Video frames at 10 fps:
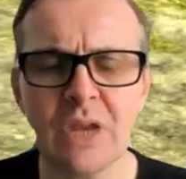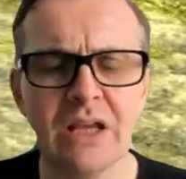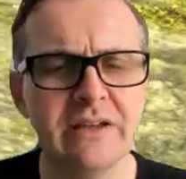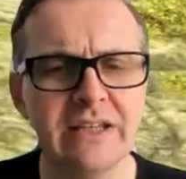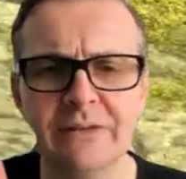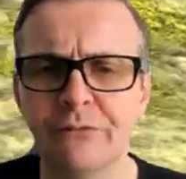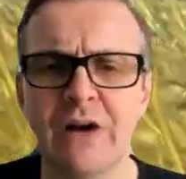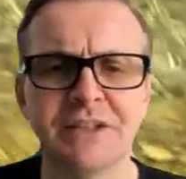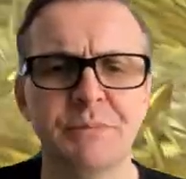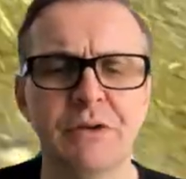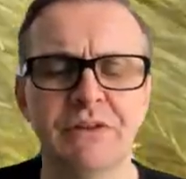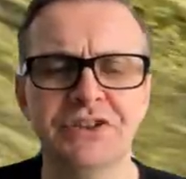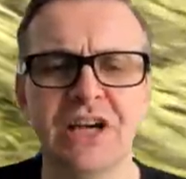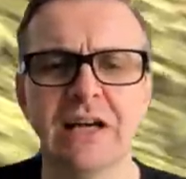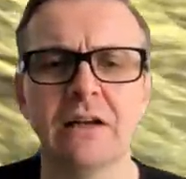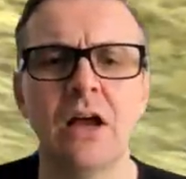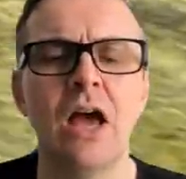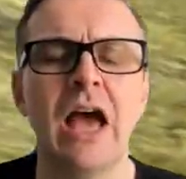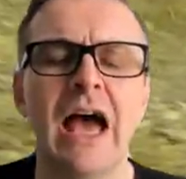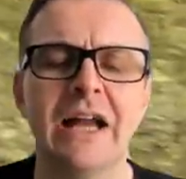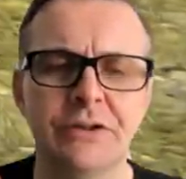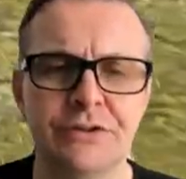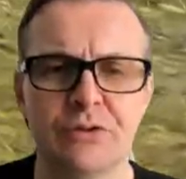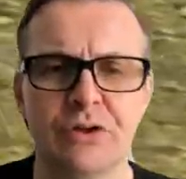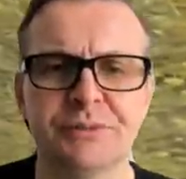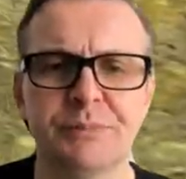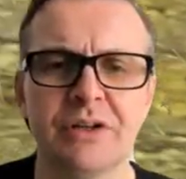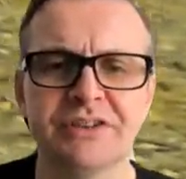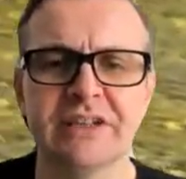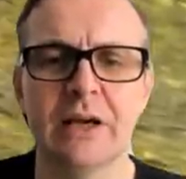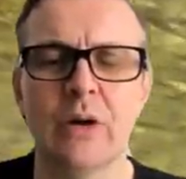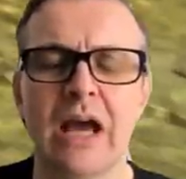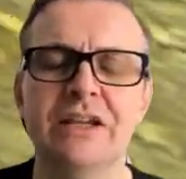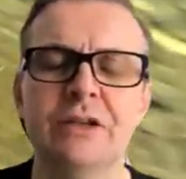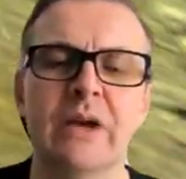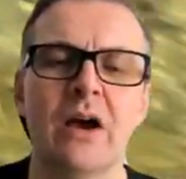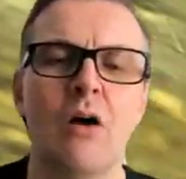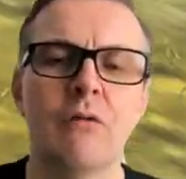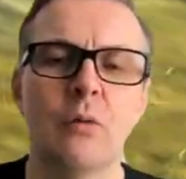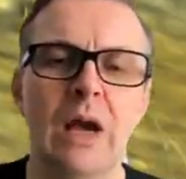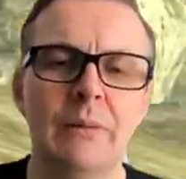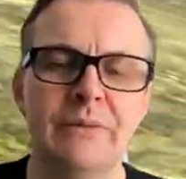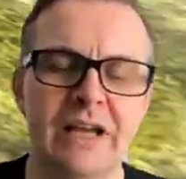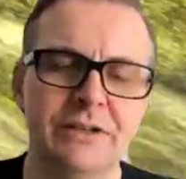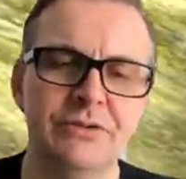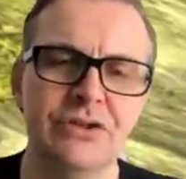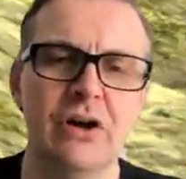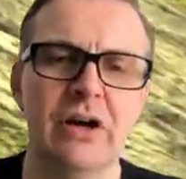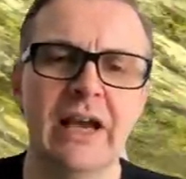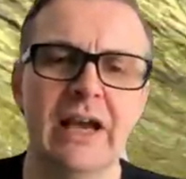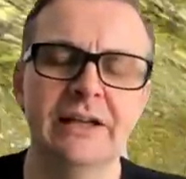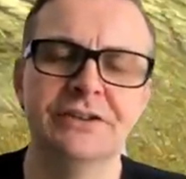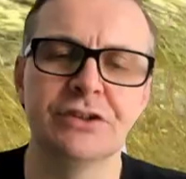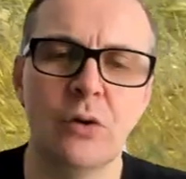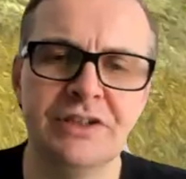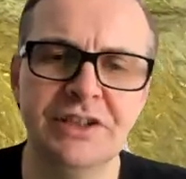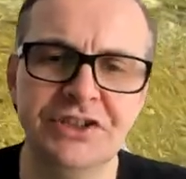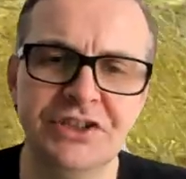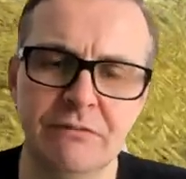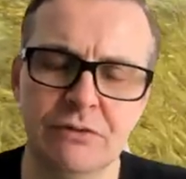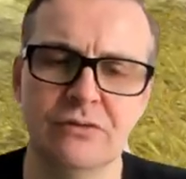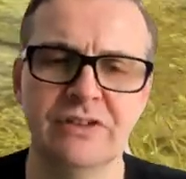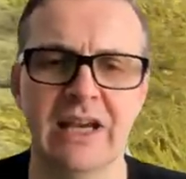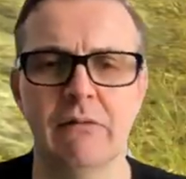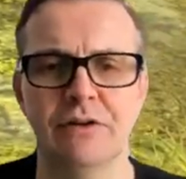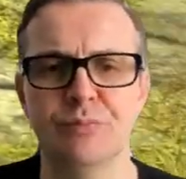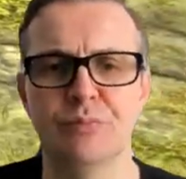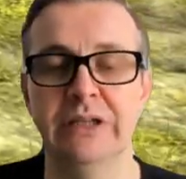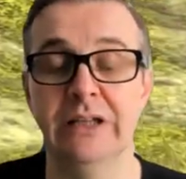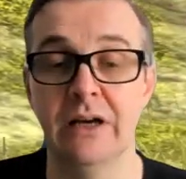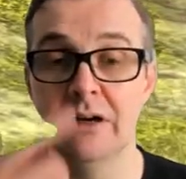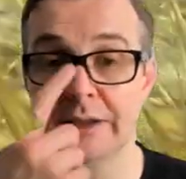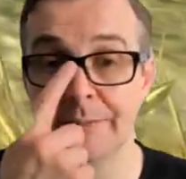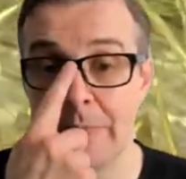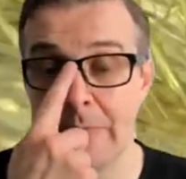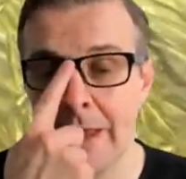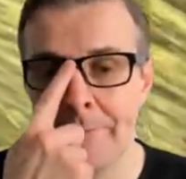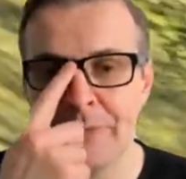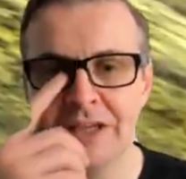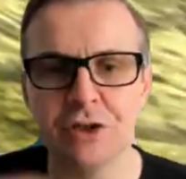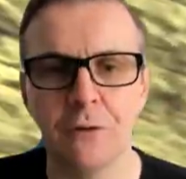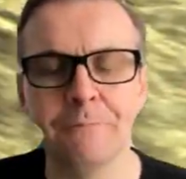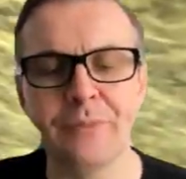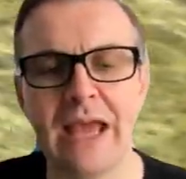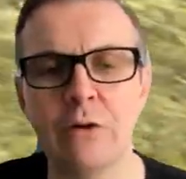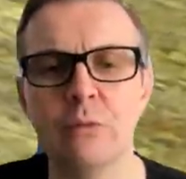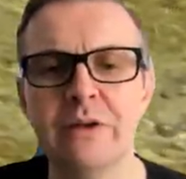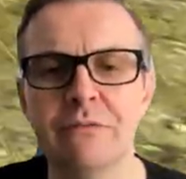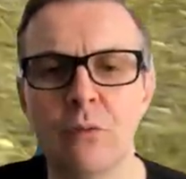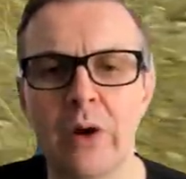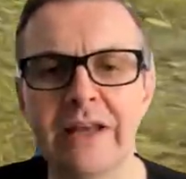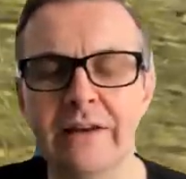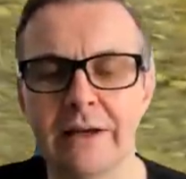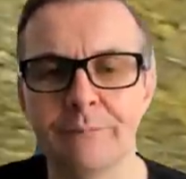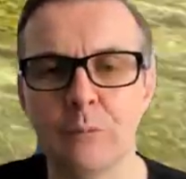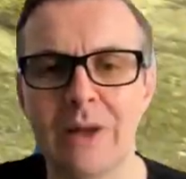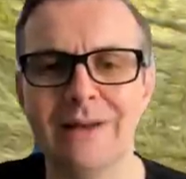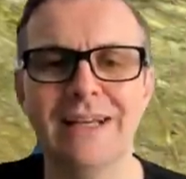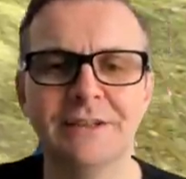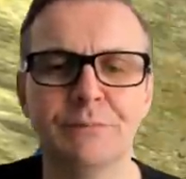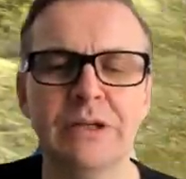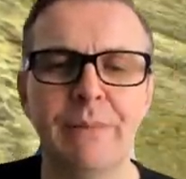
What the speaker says: the fast-moving channel and you try to spot and scout, and you get overwhelmed and you die, and it's RTG, return to garage, pretty early. So how do we avoid that? Well, it's pretty